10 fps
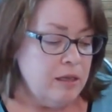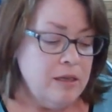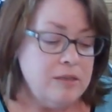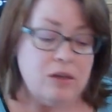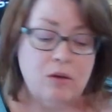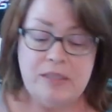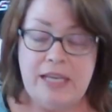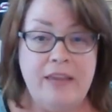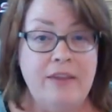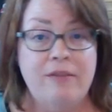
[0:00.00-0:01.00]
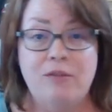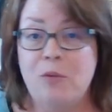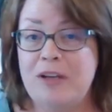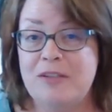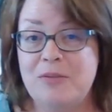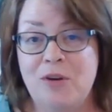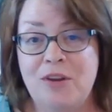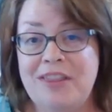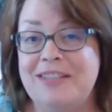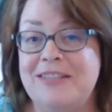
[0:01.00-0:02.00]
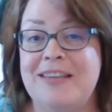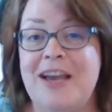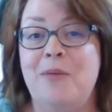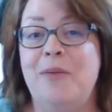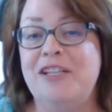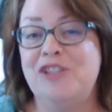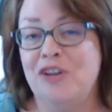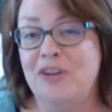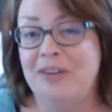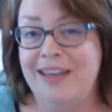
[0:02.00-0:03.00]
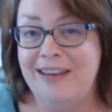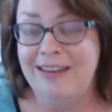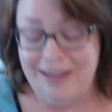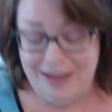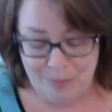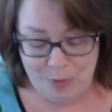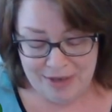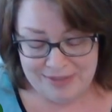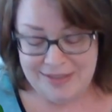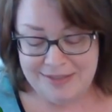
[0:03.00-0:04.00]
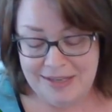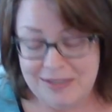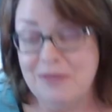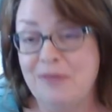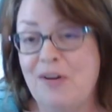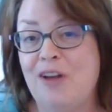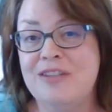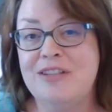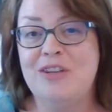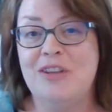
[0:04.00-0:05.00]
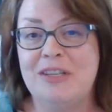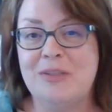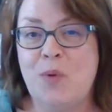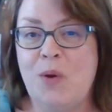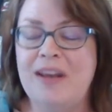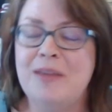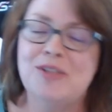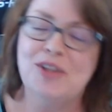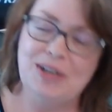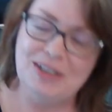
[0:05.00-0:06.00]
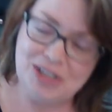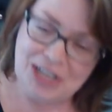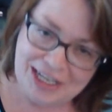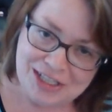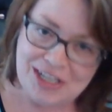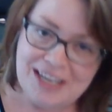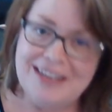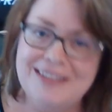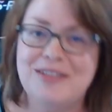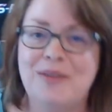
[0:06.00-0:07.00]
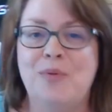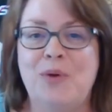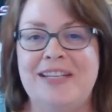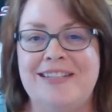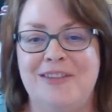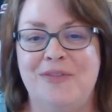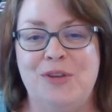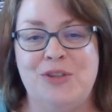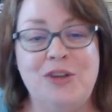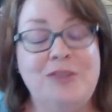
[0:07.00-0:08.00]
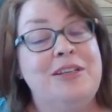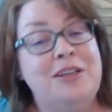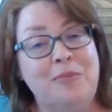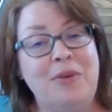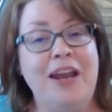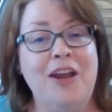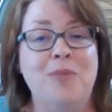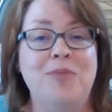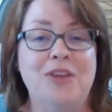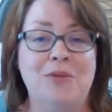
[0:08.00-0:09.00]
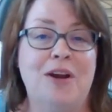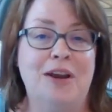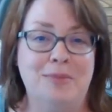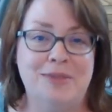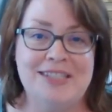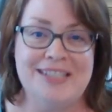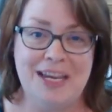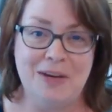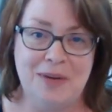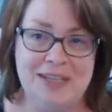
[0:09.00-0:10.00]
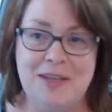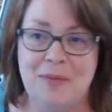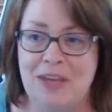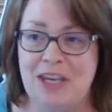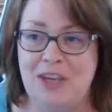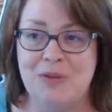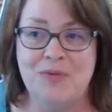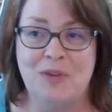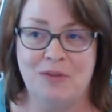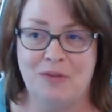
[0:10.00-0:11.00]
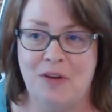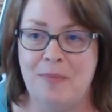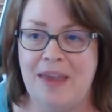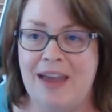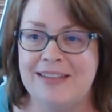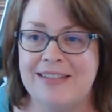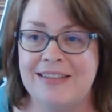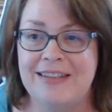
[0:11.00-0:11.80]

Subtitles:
So take that for what it's worth. This is how my journaling process has evolved to this point. I'm sure it'll change again at some point in the future, but I hope that you are able to take away something useful from that.